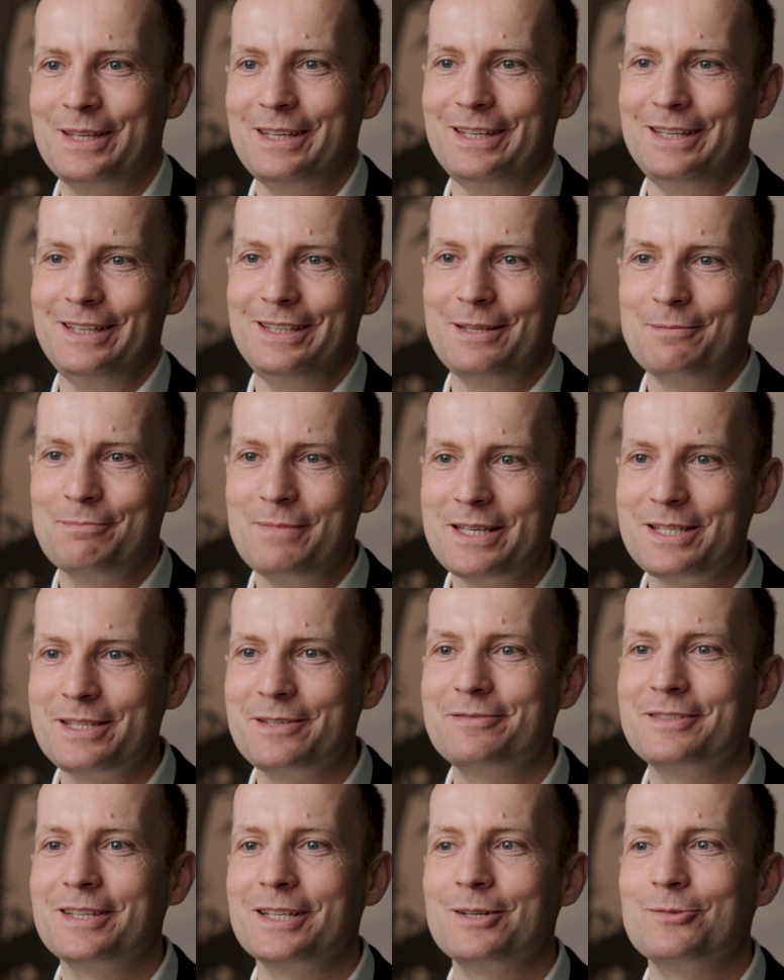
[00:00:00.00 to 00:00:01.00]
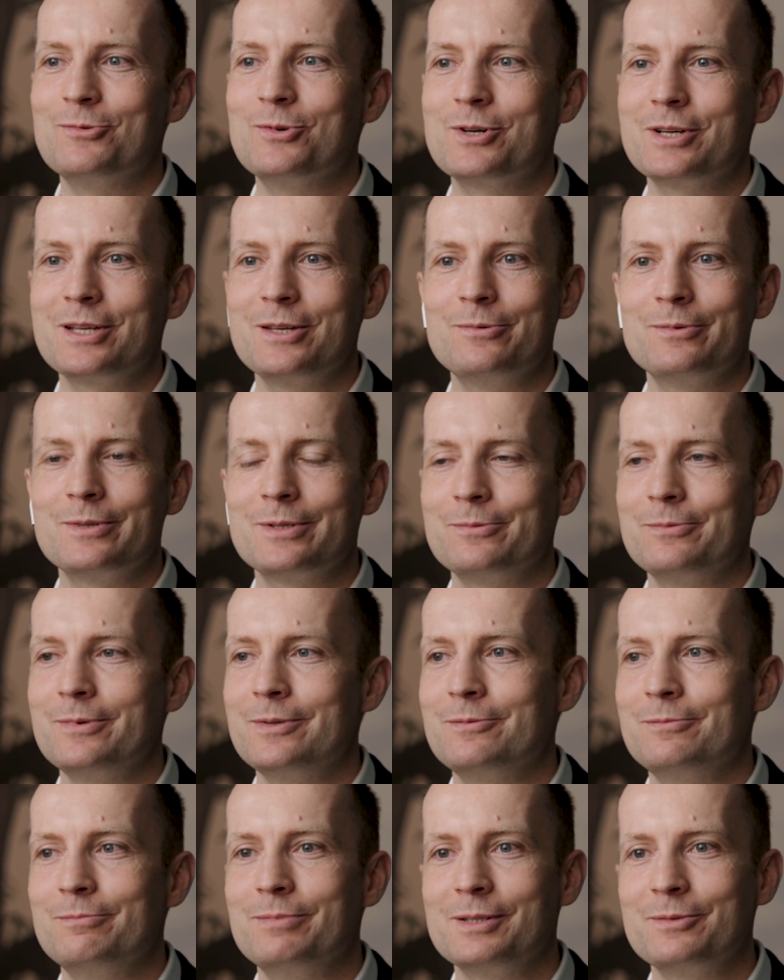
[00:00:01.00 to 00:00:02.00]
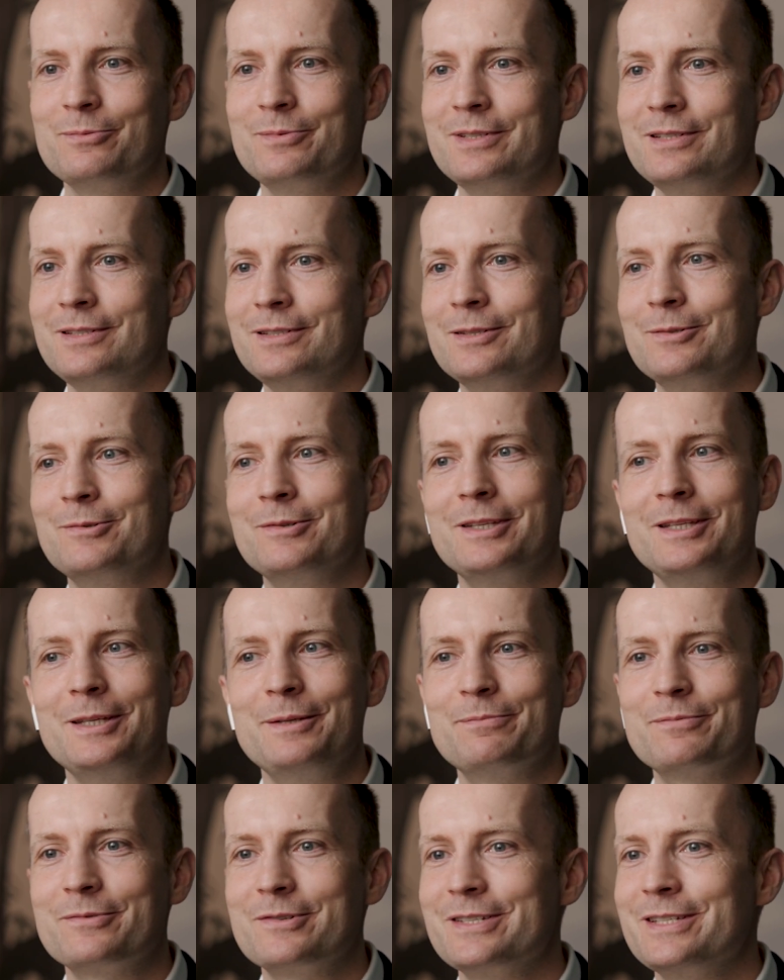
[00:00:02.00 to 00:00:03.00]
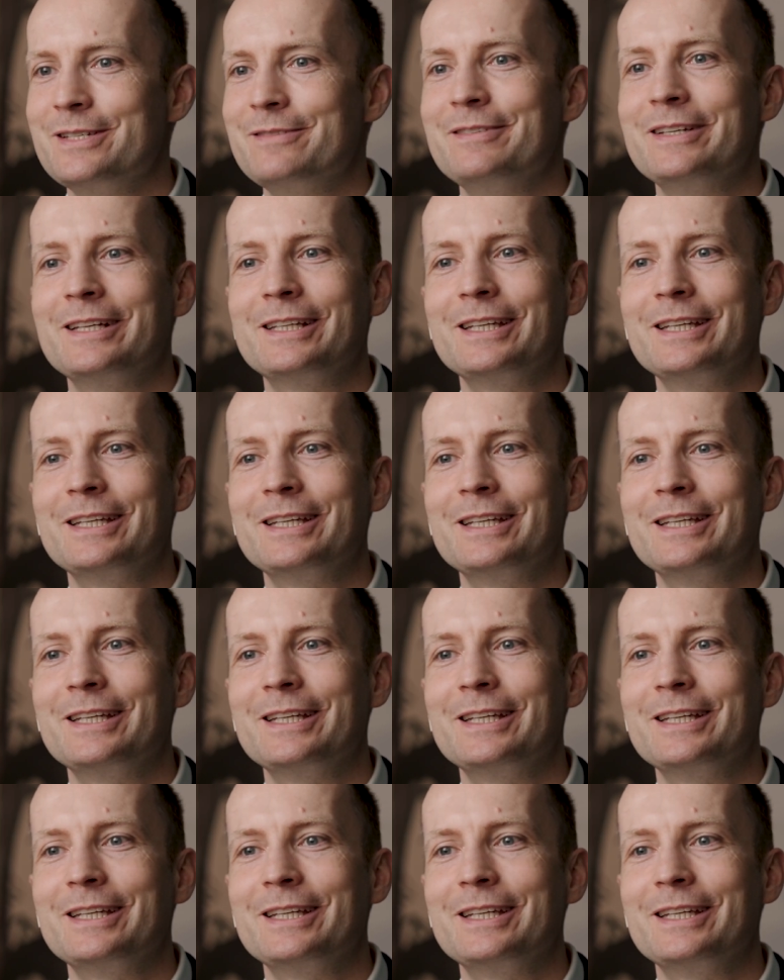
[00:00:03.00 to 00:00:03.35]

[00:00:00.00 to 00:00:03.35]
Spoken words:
in the massive teleworking was, wow, but we still keep receiving